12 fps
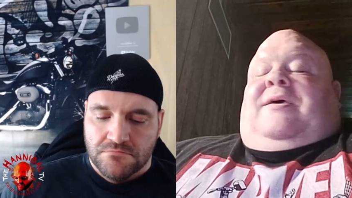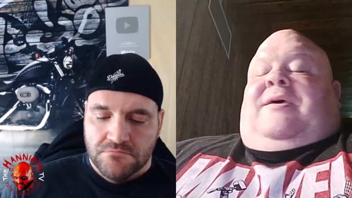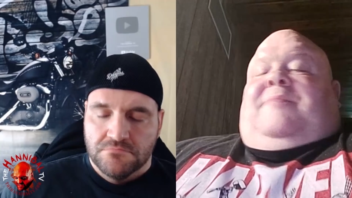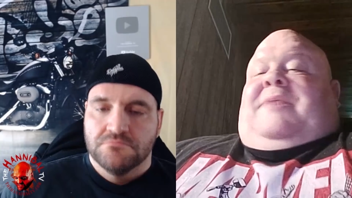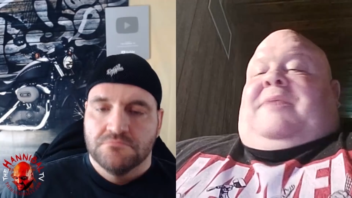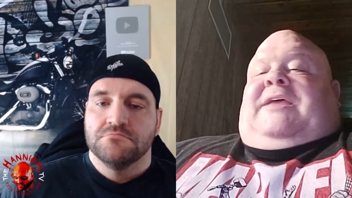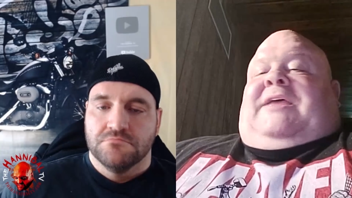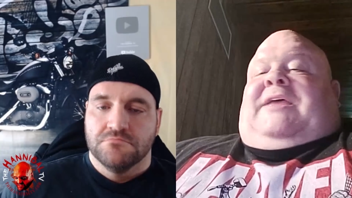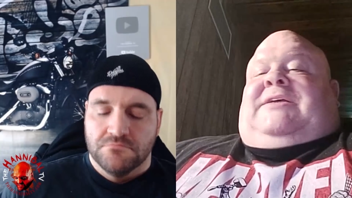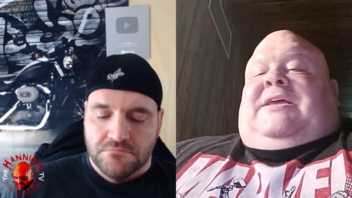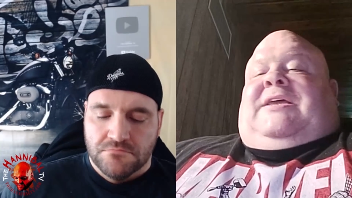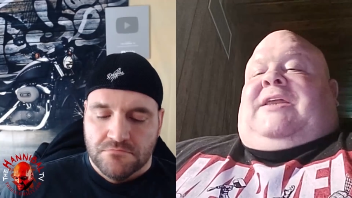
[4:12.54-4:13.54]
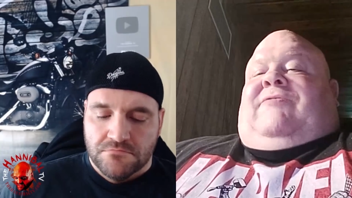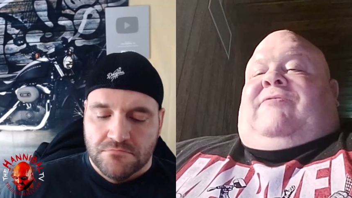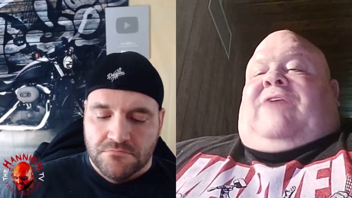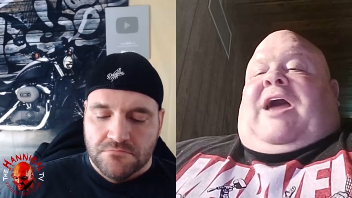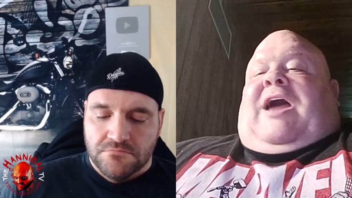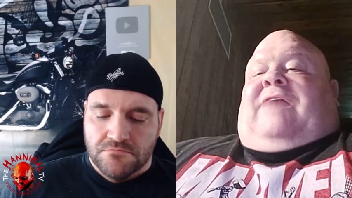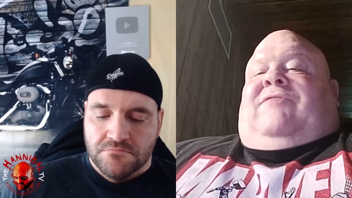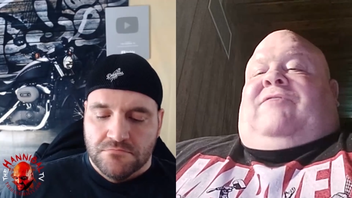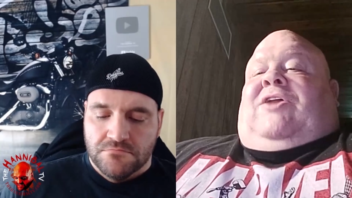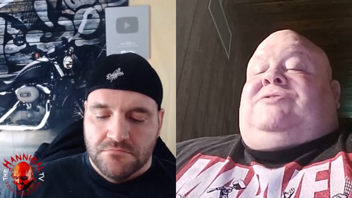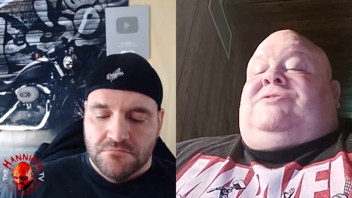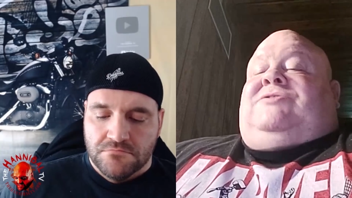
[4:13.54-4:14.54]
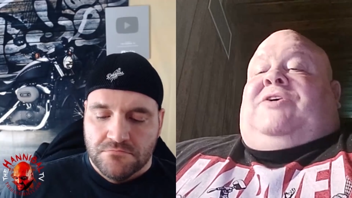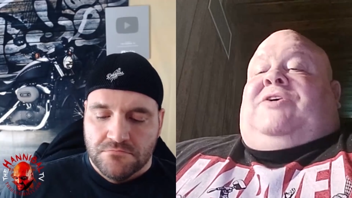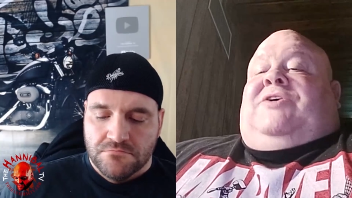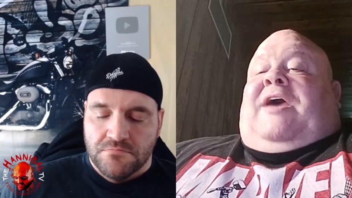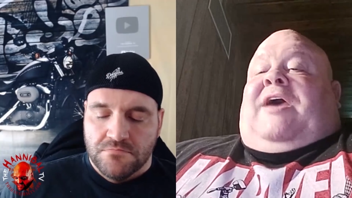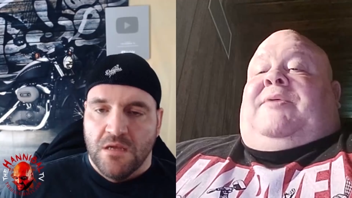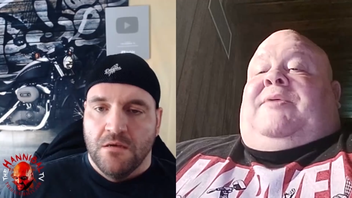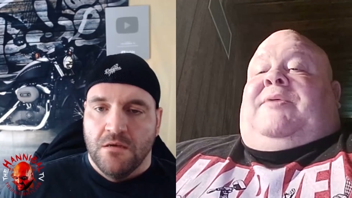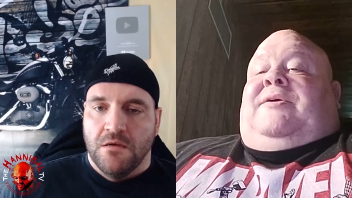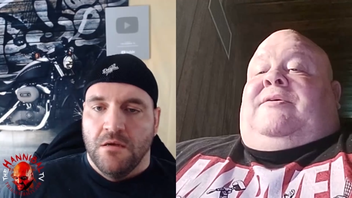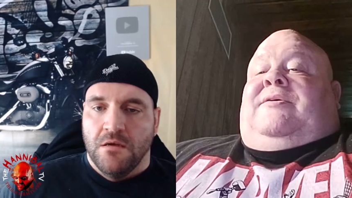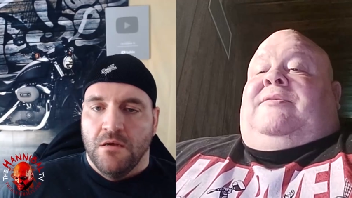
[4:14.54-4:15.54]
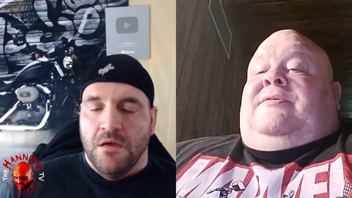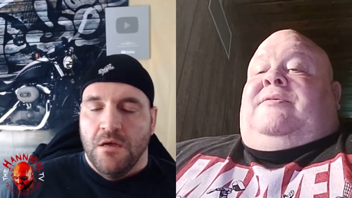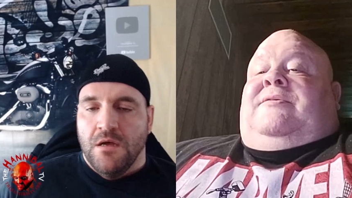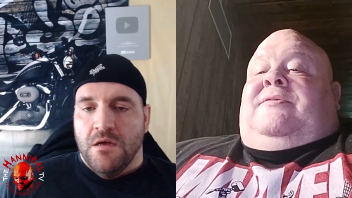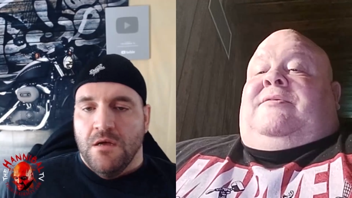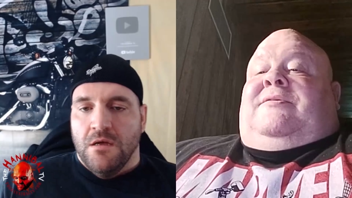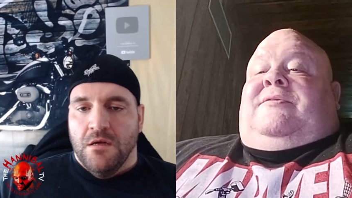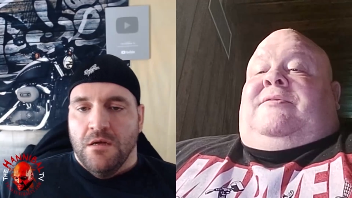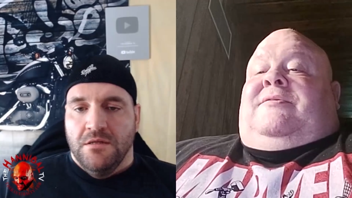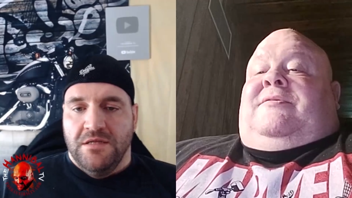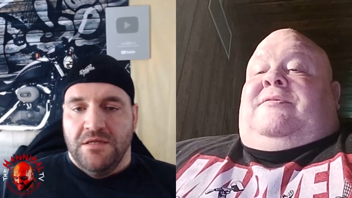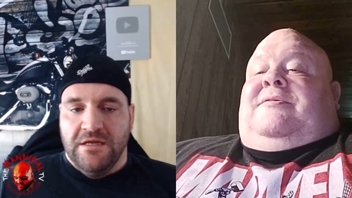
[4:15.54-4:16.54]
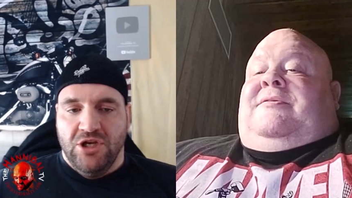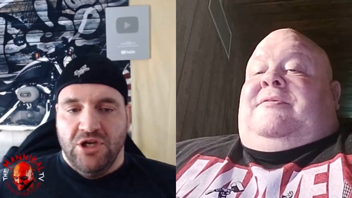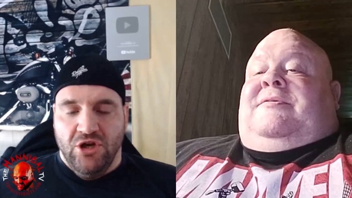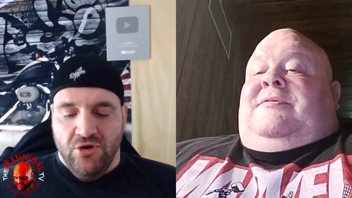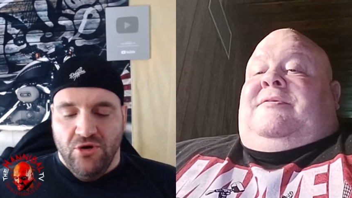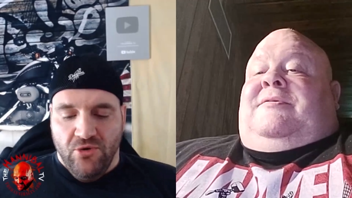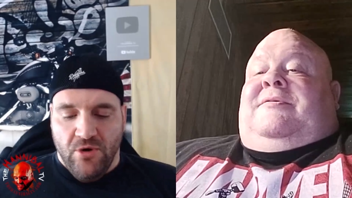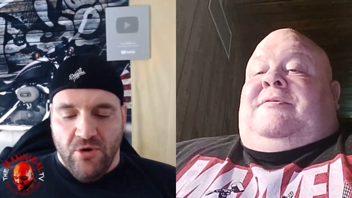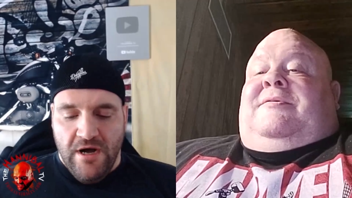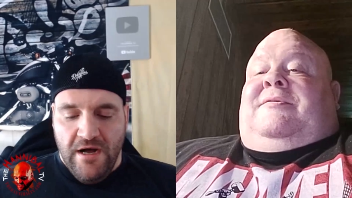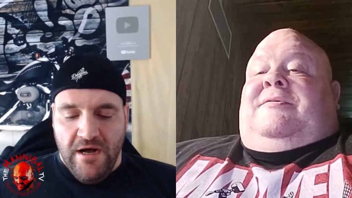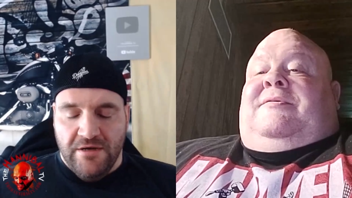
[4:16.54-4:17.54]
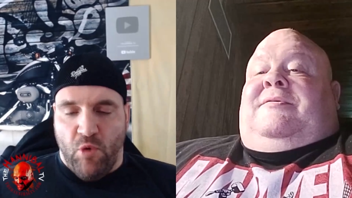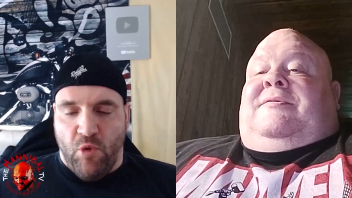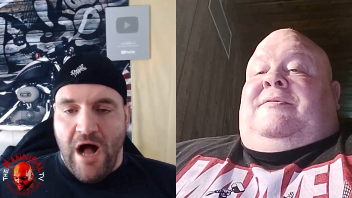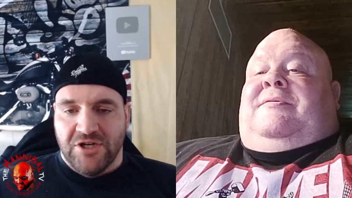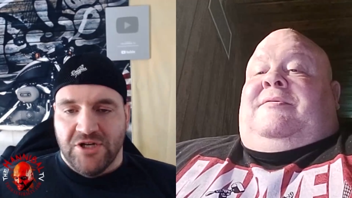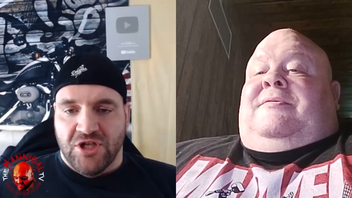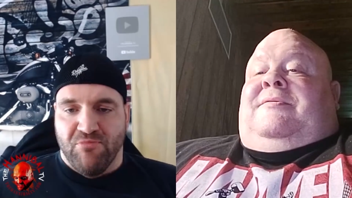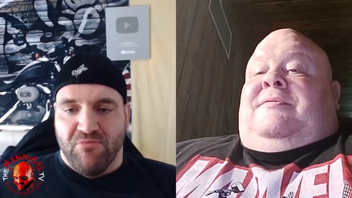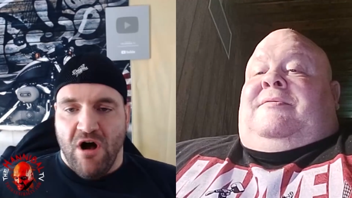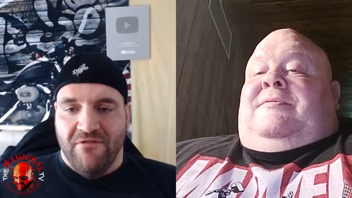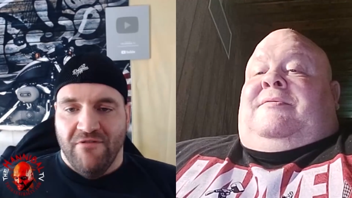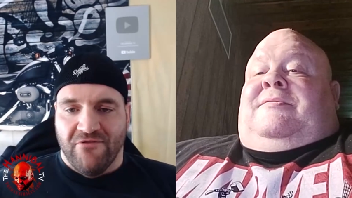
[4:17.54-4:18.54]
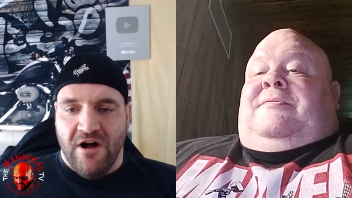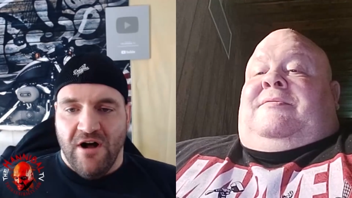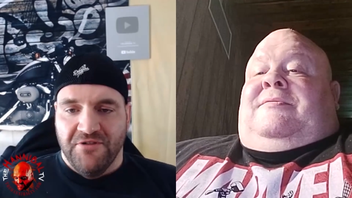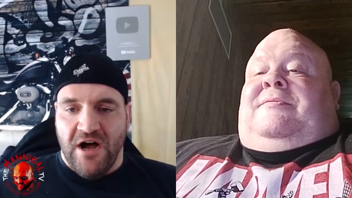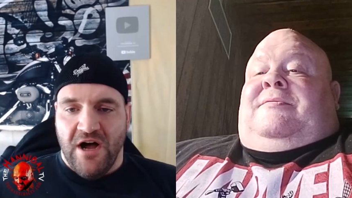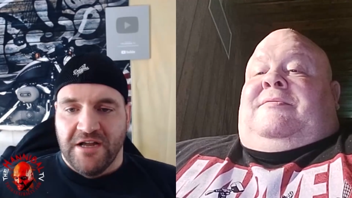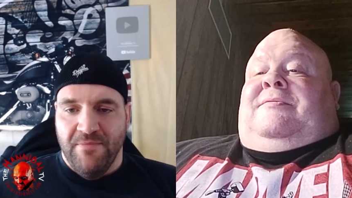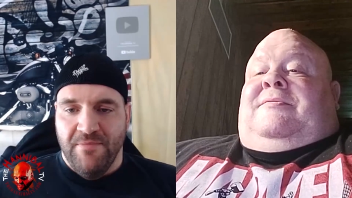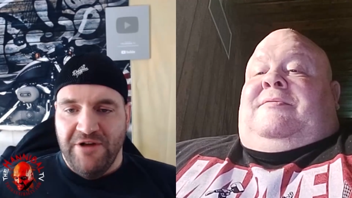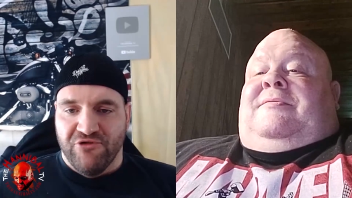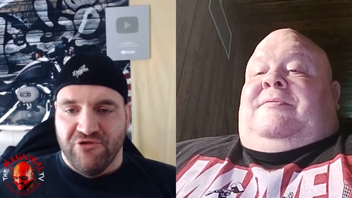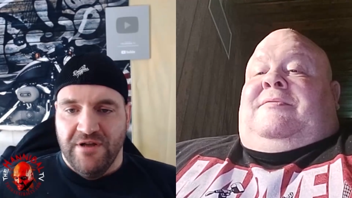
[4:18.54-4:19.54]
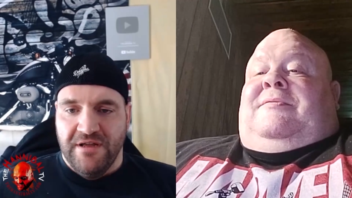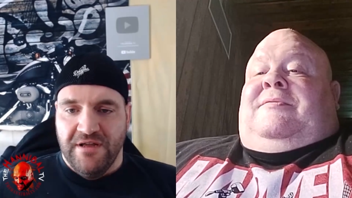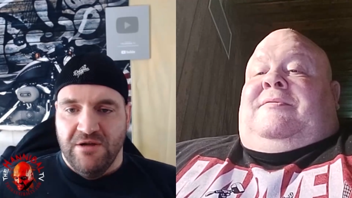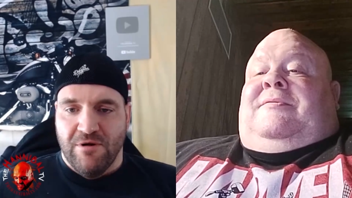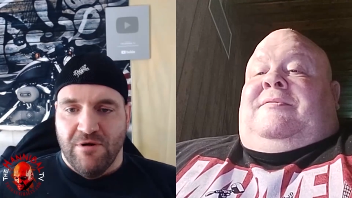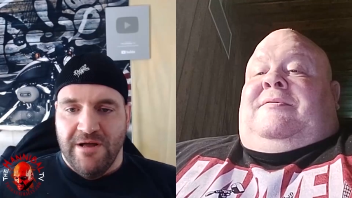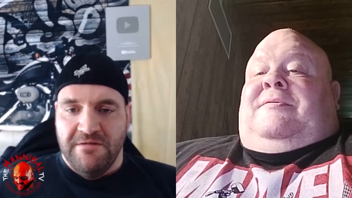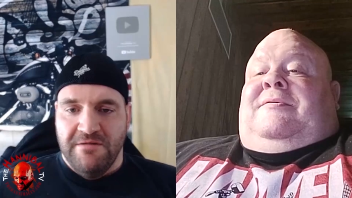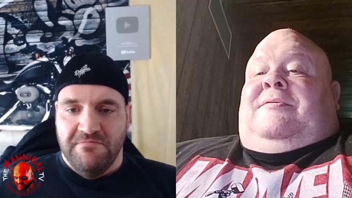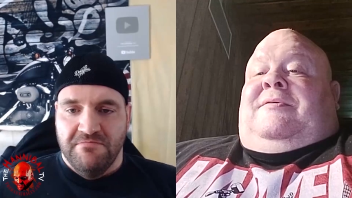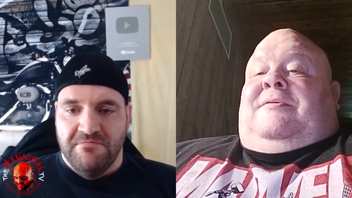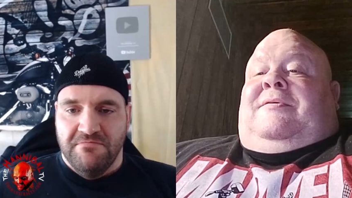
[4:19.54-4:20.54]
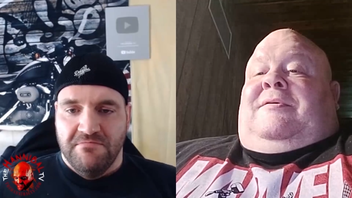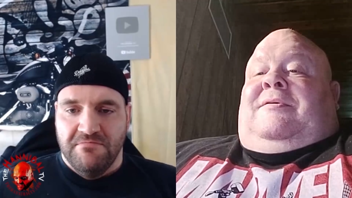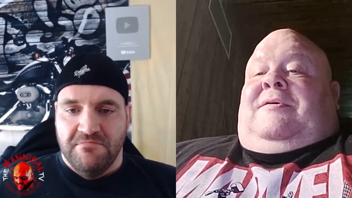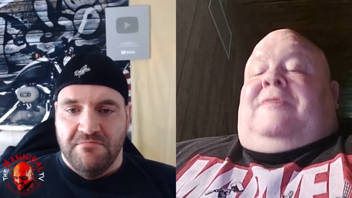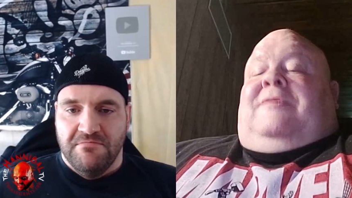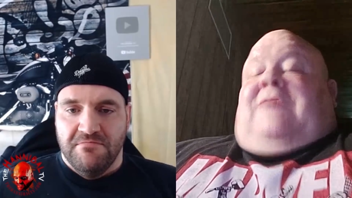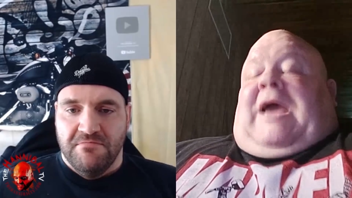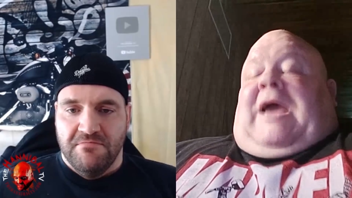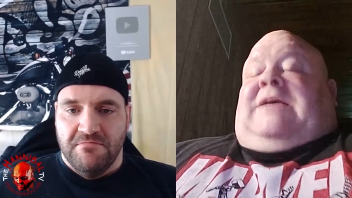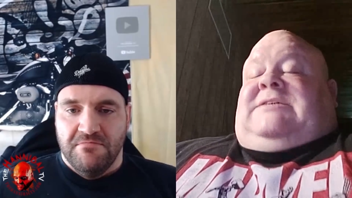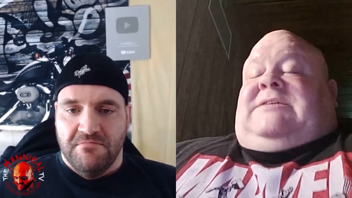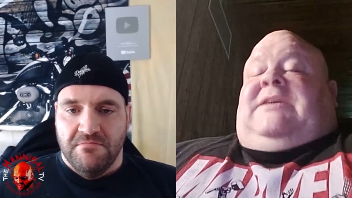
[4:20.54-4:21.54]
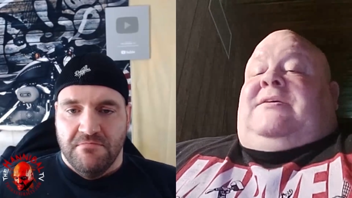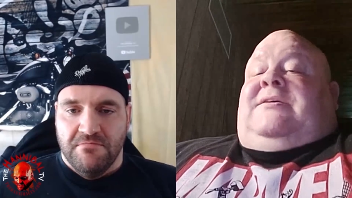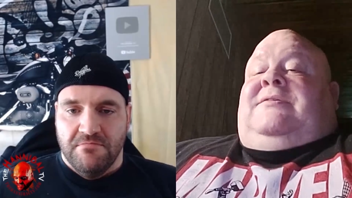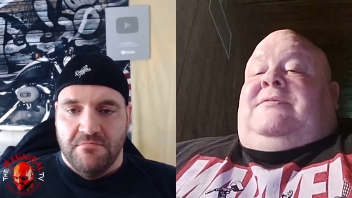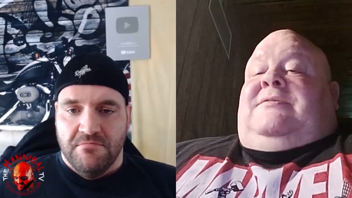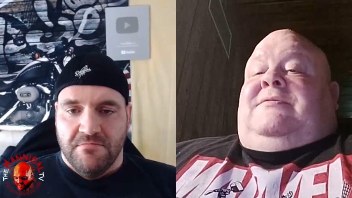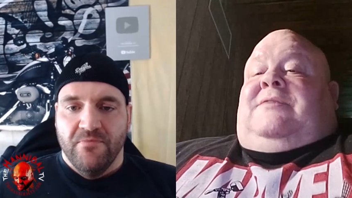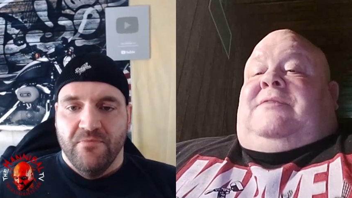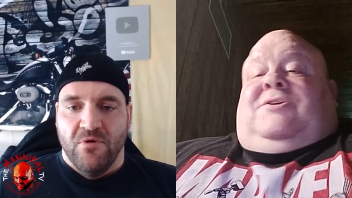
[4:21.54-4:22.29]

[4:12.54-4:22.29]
Speaker 1: but it, it it never got even close to happening.
Speaker 2: Did you uh, watch the Brawl for All documentary that you were in? Yeah, I seen it. It